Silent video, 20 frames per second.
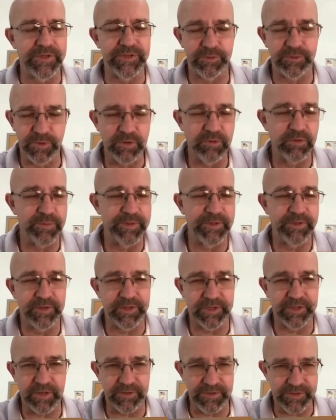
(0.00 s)
So we will be doing
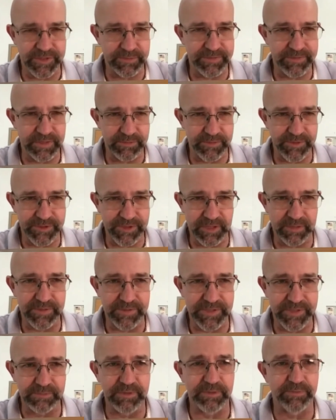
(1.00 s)
another September Solemn
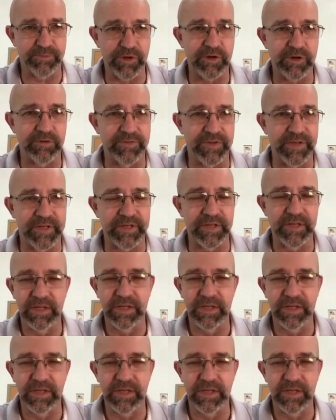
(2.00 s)
Assembly prayer event.